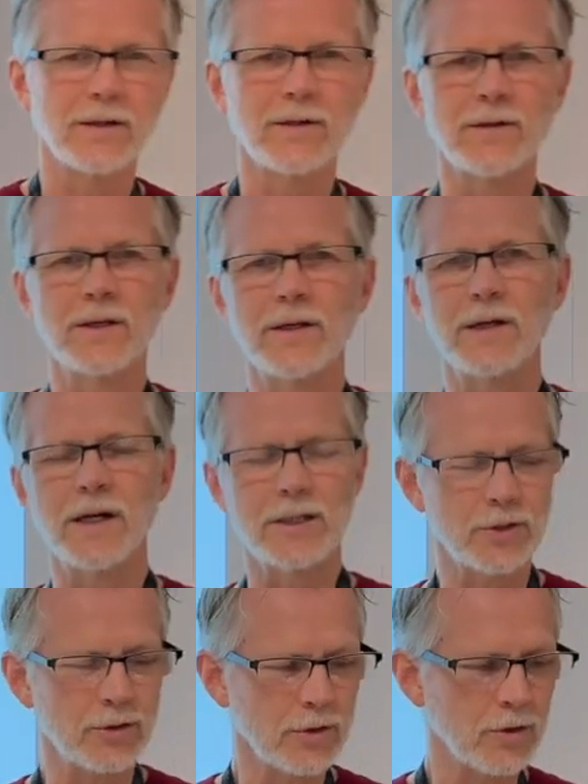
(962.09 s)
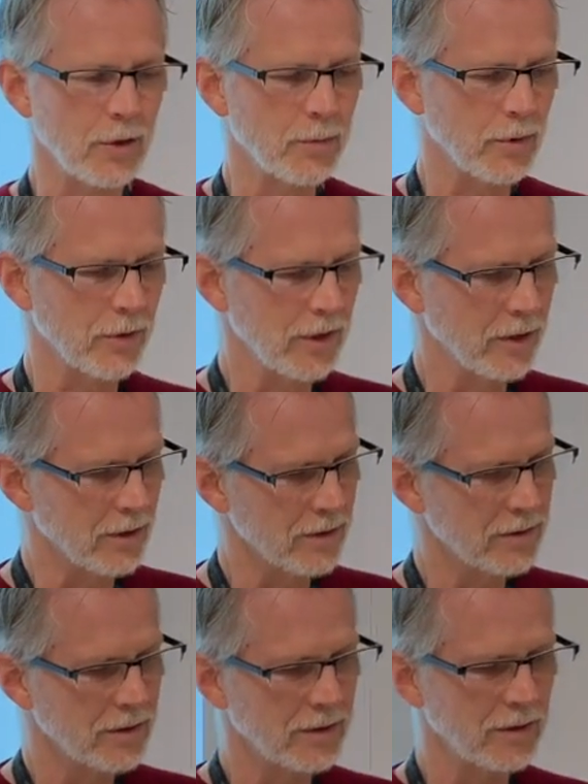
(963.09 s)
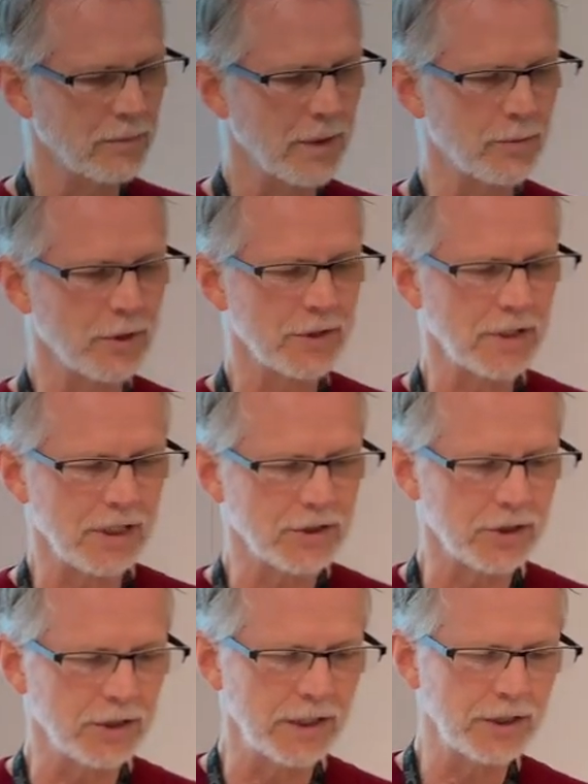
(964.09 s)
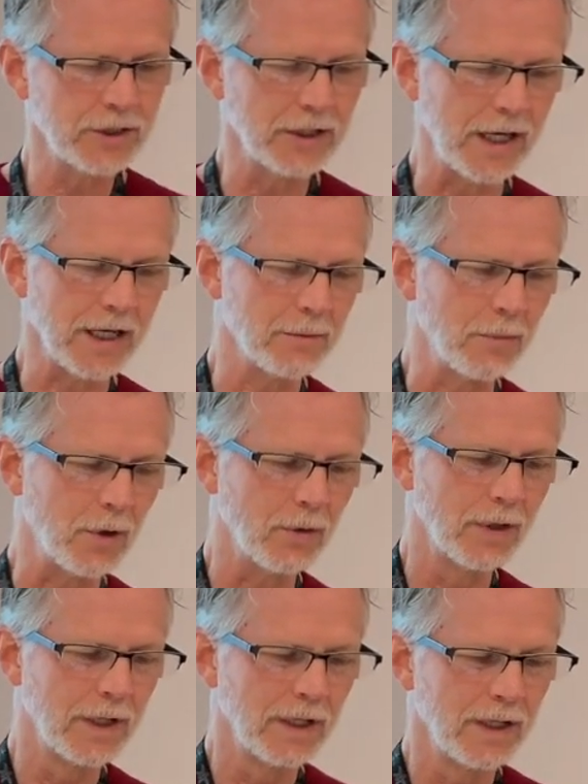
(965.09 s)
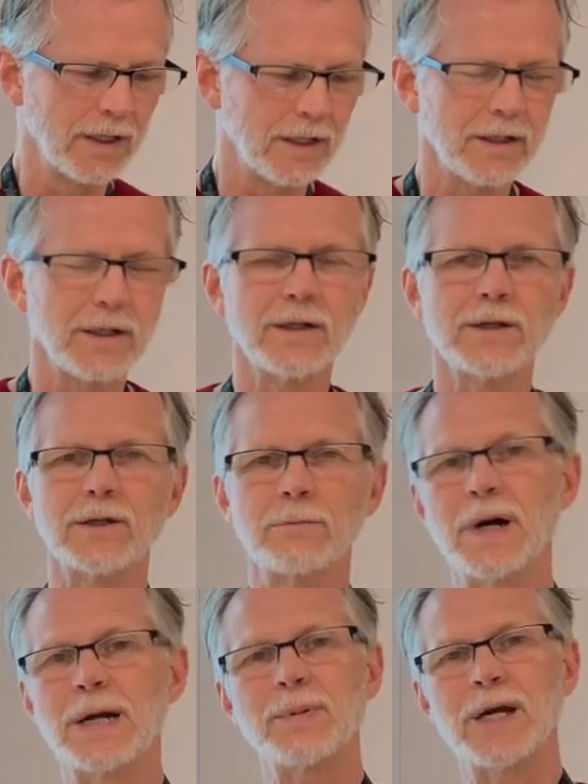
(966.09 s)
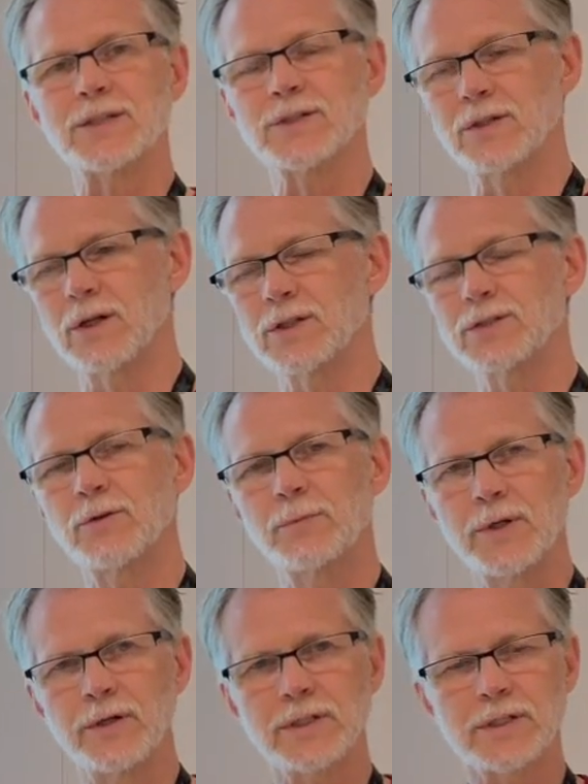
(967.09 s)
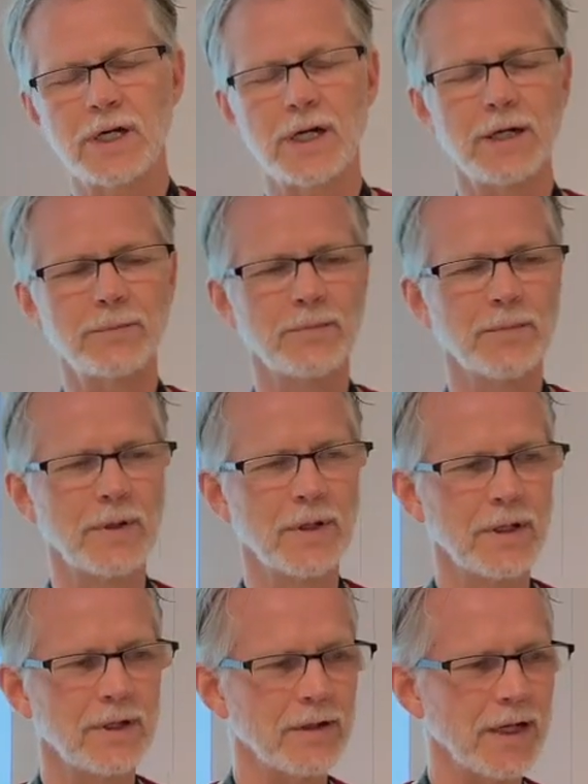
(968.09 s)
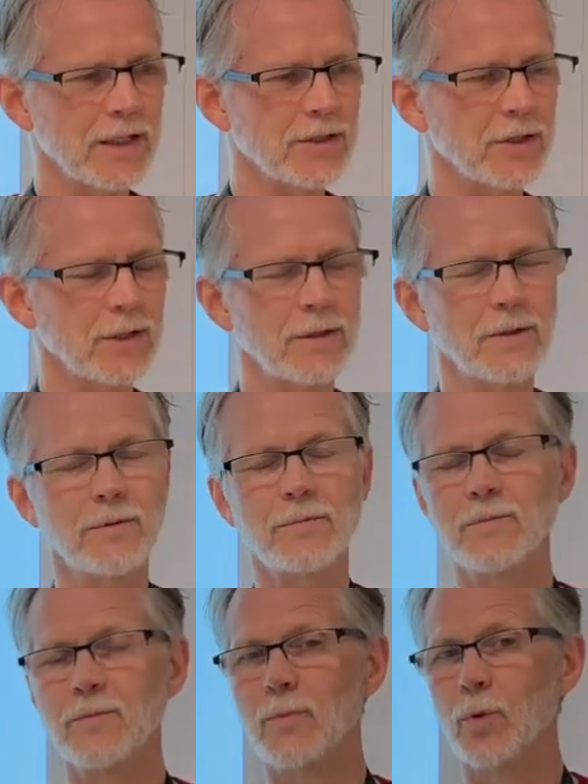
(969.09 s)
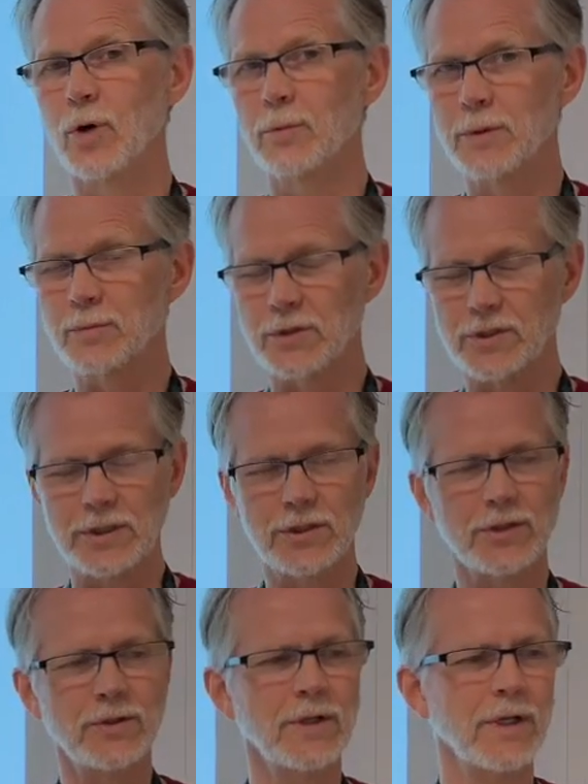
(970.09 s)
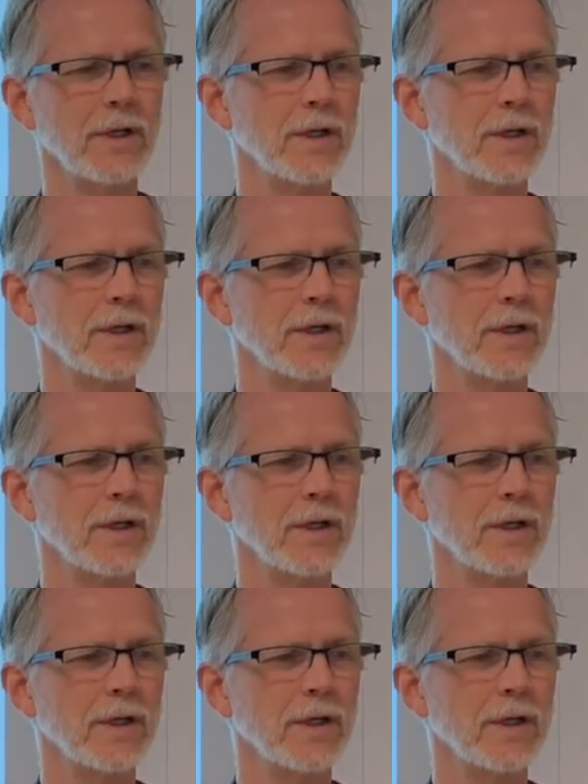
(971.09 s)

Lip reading: The extracorporeal membranous oxygenation, ECMO, can bypass the lungs for a period of time. That's a morbid procedure.